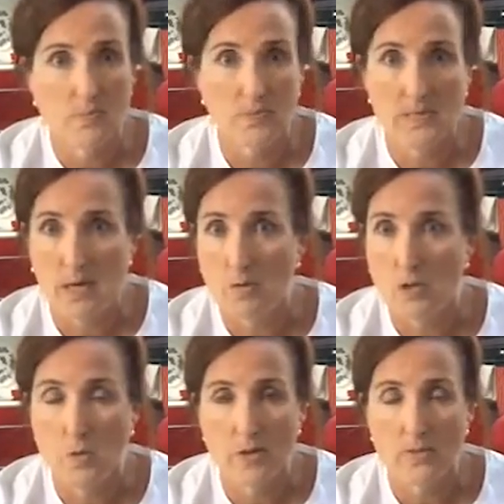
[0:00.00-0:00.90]
say what
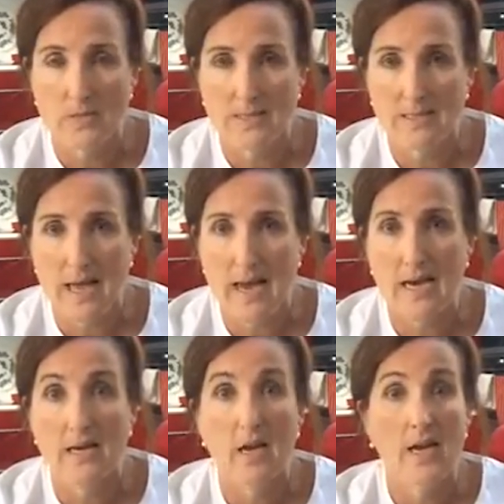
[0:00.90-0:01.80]
you want them to
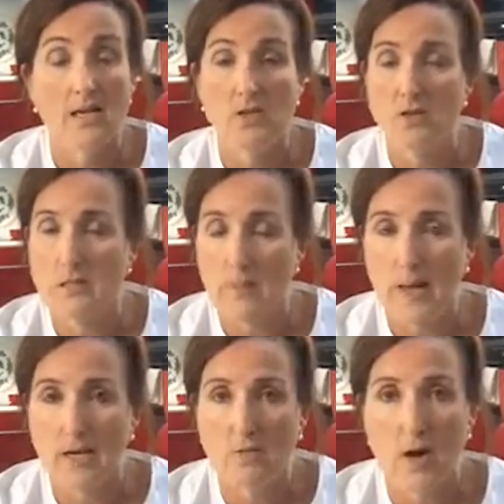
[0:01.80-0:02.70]
say? Is your
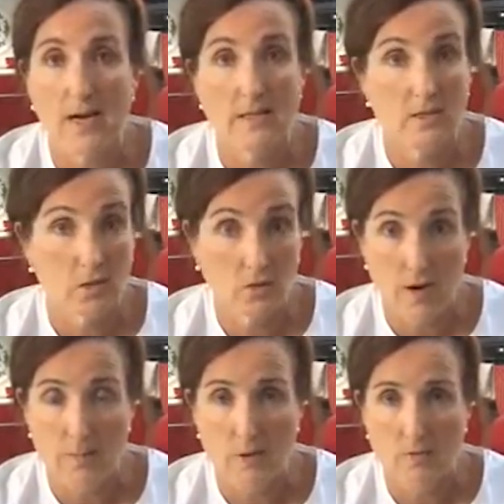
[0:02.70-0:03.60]
spelling right? Is your
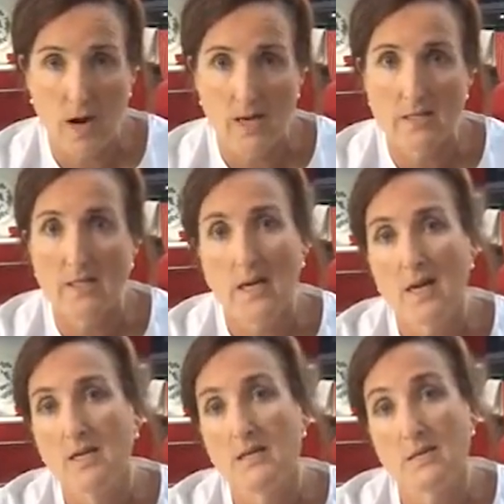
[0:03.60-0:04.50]
grammar right?
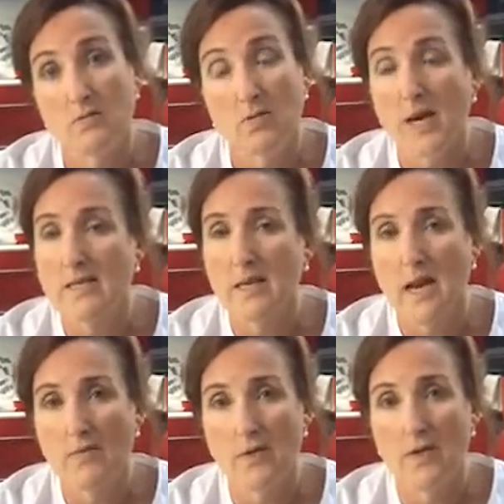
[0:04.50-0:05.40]
Does the writing
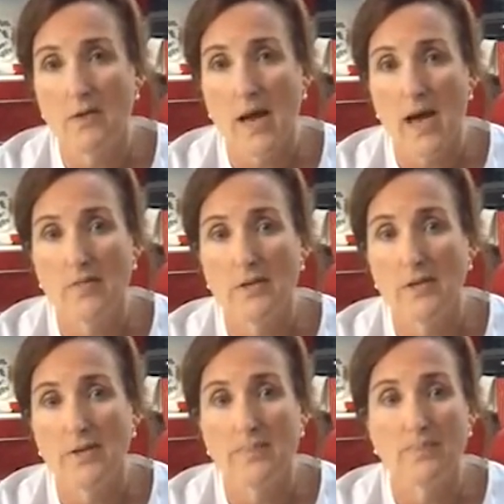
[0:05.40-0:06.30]
have a have
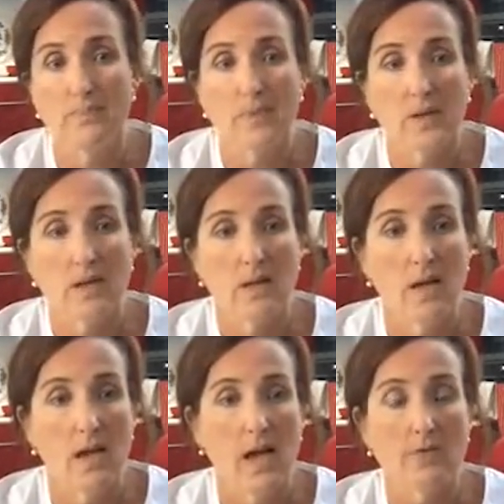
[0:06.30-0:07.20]
a
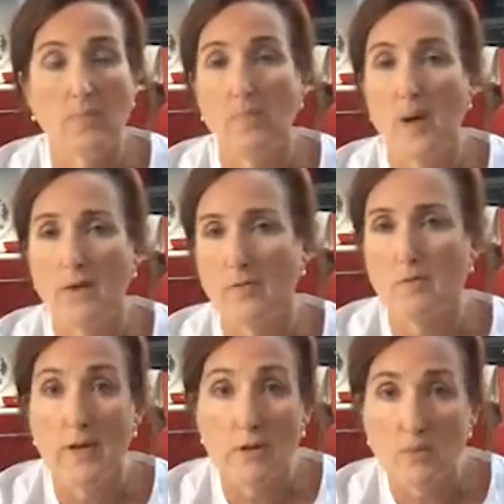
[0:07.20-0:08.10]
have a have a
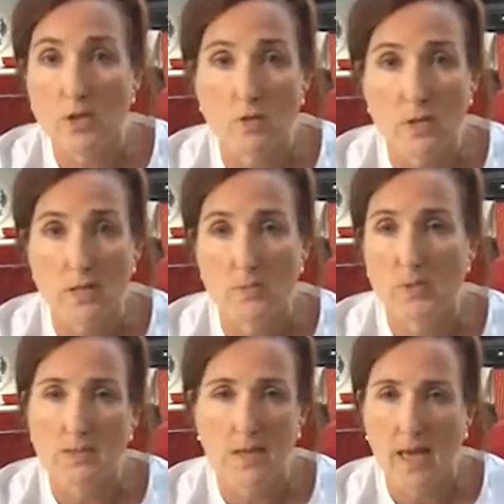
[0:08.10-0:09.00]
rhythm to it, a
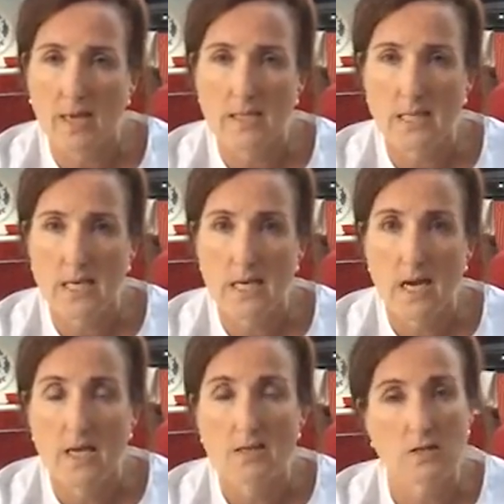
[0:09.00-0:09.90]
musicality?
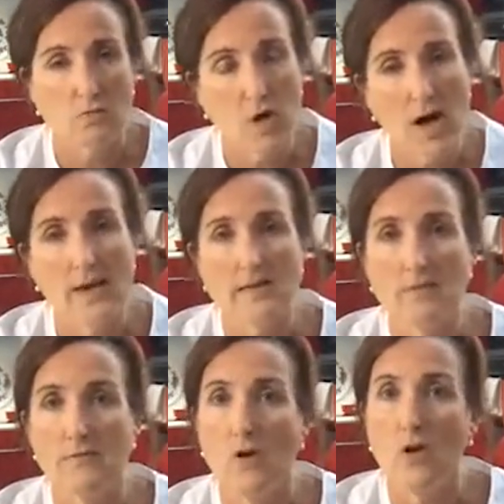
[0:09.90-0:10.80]
Does it rise
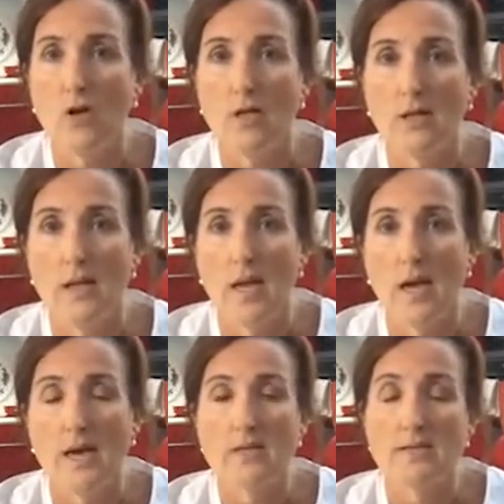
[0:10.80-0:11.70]
and fall?
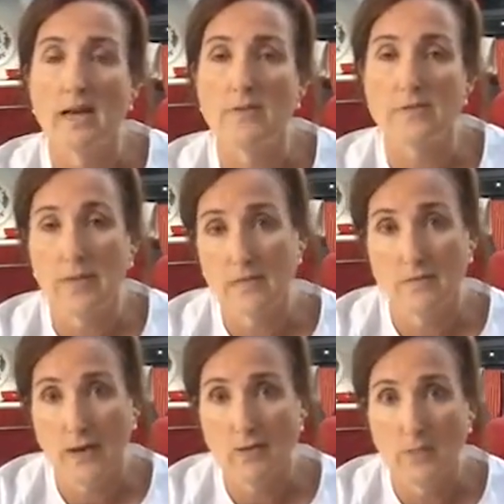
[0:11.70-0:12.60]
And does it have a
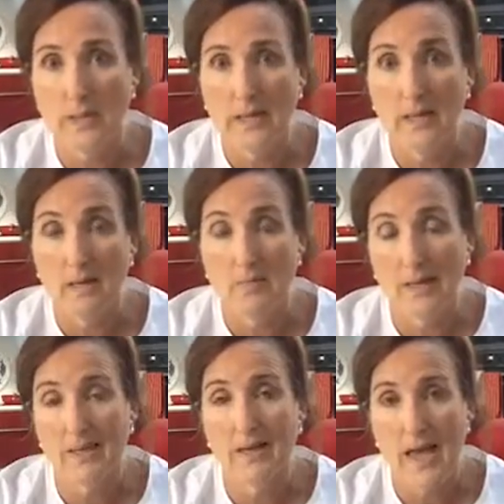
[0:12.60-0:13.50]
satisfactory beginning,
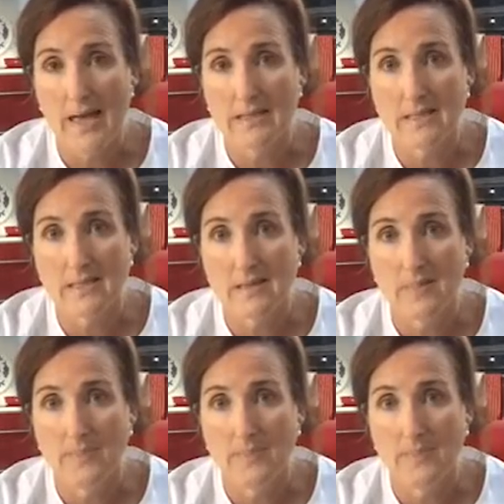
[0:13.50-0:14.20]
middle, and end?